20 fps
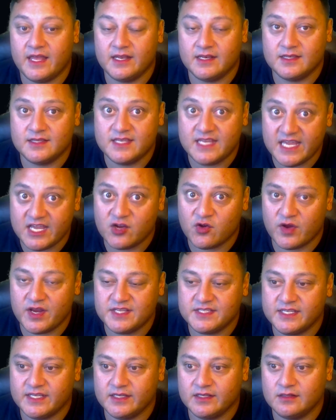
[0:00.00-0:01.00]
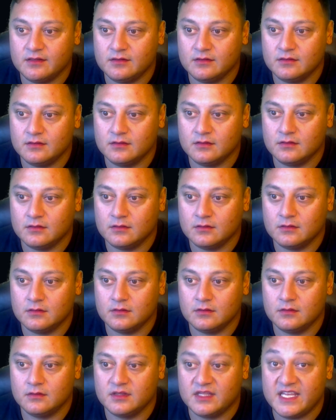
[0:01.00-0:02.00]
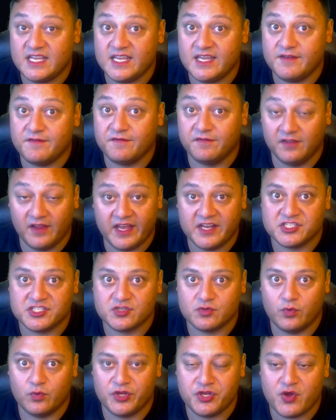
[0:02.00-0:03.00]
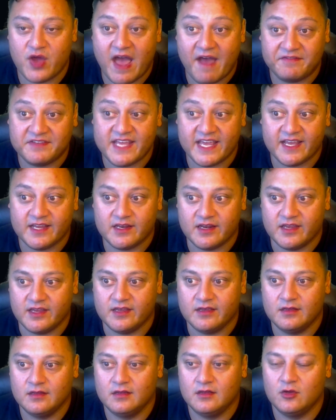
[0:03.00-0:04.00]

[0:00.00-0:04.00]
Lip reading: decreasing the flinch when you have take a knee,